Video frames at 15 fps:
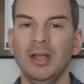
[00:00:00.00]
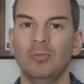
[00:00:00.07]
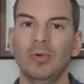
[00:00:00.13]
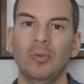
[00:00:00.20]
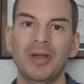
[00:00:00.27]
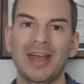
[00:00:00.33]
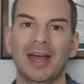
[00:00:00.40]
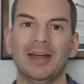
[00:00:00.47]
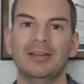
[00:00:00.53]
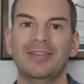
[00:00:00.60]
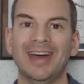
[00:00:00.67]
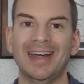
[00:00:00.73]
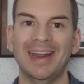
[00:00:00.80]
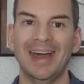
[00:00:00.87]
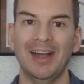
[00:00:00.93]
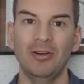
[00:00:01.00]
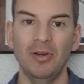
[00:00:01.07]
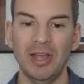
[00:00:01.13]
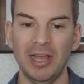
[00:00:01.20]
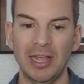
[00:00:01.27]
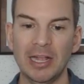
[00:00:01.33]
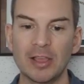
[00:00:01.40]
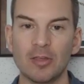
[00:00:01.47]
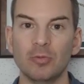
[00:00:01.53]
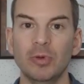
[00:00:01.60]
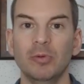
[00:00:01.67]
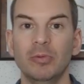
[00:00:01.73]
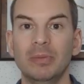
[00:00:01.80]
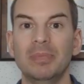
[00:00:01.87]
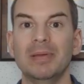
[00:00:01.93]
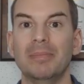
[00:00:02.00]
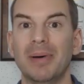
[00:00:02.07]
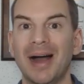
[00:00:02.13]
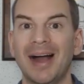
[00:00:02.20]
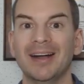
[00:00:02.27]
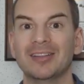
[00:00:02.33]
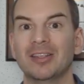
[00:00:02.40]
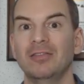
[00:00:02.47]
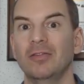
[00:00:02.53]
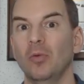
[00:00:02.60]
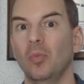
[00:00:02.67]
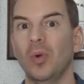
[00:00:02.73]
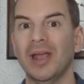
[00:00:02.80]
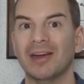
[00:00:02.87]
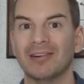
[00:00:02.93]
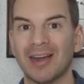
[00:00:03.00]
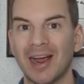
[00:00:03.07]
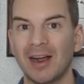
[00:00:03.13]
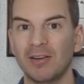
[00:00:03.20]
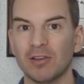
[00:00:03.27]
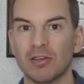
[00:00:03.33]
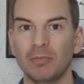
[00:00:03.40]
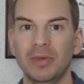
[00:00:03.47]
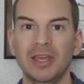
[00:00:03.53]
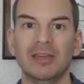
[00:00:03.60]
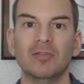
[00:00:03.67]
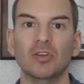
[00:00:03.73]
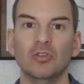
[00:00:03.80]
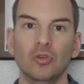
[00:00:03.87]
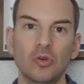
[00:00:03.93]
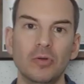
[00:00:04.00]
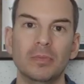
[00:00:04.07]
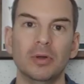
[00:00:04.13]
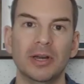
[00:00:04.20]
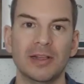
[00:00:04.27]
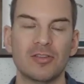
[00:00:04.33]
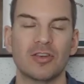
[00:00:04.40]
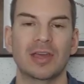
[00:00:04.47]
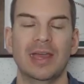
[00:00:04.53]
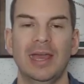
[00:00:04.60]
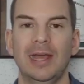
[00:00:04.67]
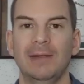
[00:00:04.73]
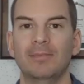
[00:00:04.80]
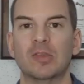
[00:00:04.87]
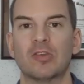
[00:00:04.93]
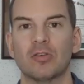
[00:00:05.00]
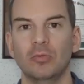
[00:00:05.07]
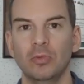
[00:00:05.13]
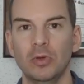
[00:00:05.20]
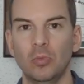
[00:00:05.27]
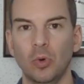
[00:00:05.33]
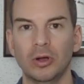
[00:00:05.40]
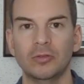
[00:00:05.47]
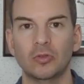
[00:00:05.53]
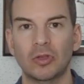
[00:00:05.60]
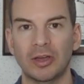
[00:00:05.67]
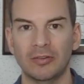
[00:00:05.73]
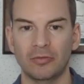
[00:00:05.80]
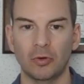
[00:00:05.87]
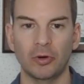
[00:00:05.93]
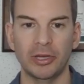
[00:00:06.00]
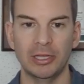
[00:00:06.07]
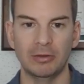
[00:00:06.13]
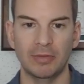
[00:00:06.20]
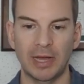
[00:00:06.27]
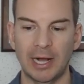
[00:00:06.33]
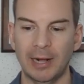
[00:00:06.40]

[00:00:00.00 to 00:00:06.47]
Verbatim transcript: when we had that outage, we would be back to the warehouse being the root bridge again. So we want to avoid